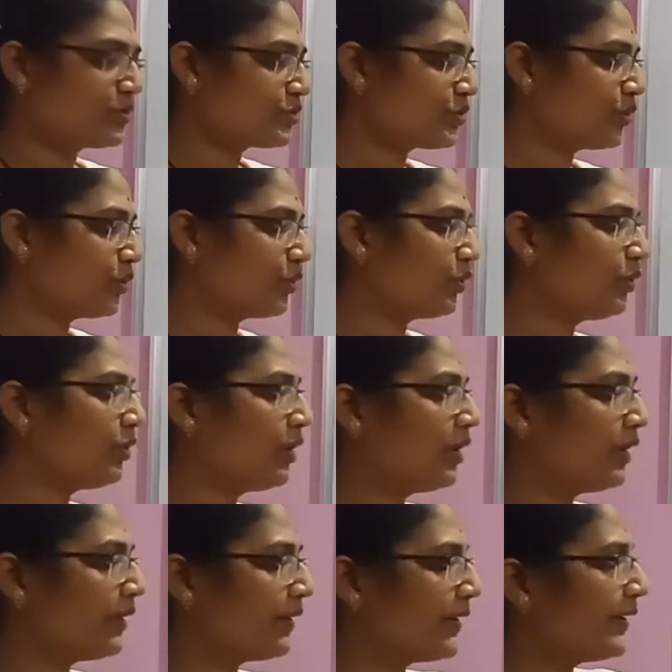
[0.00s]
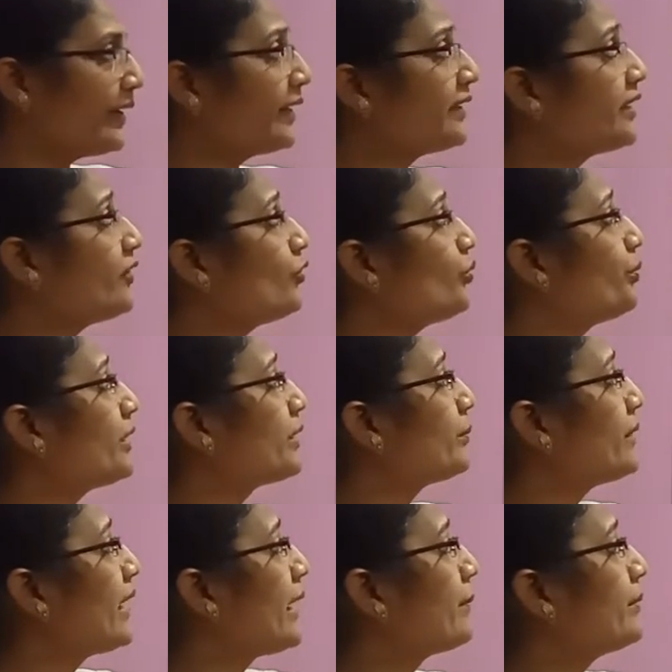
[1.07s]
So relative
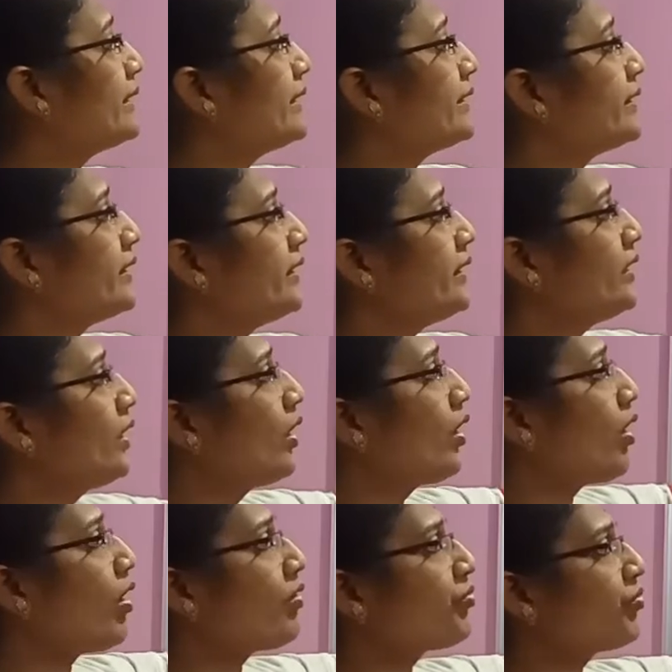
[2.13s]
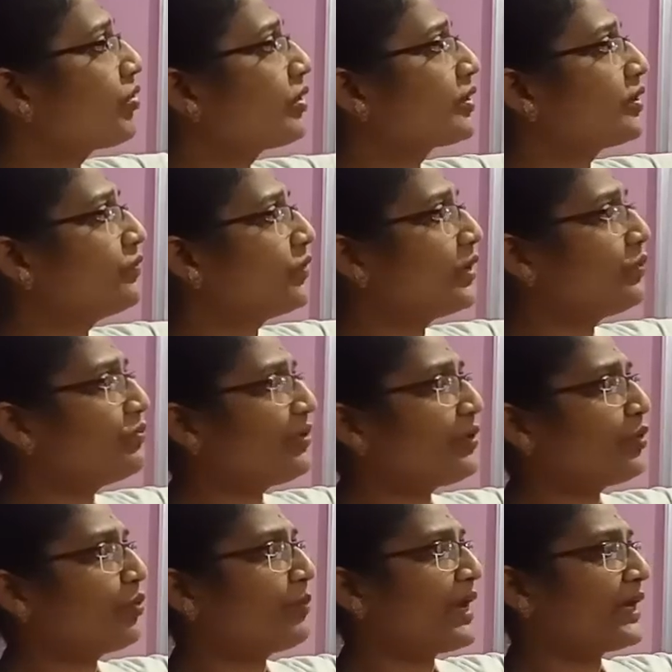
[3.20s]
permeability of a given
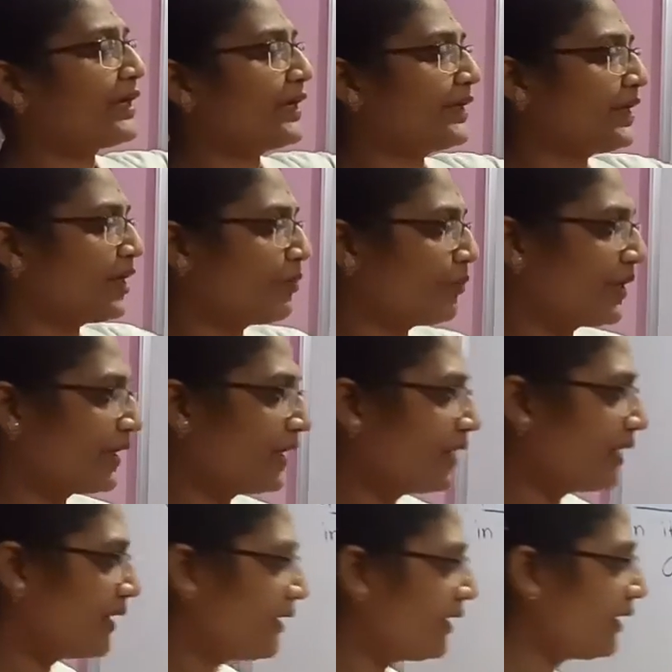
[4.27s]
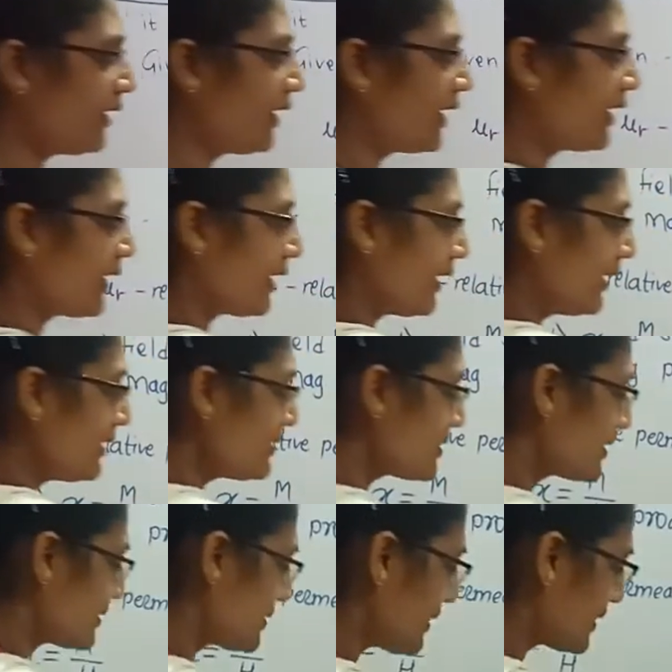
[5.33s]
ferromagnetic material is
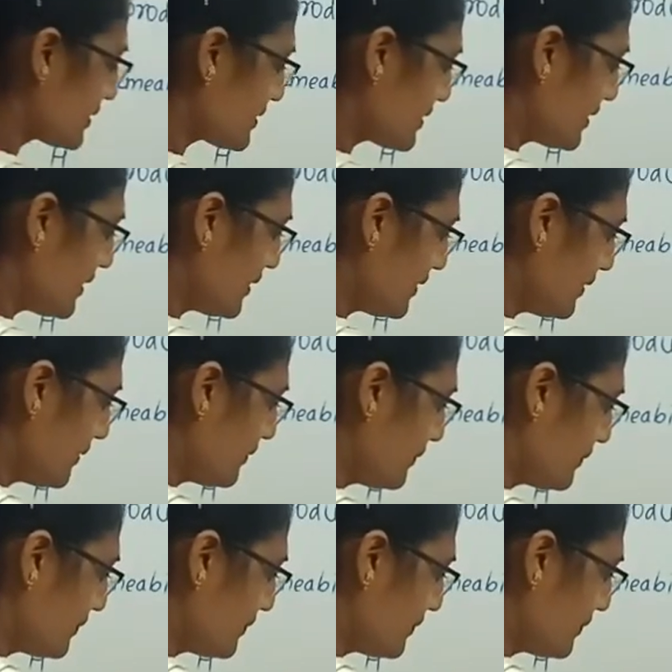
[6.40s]
16.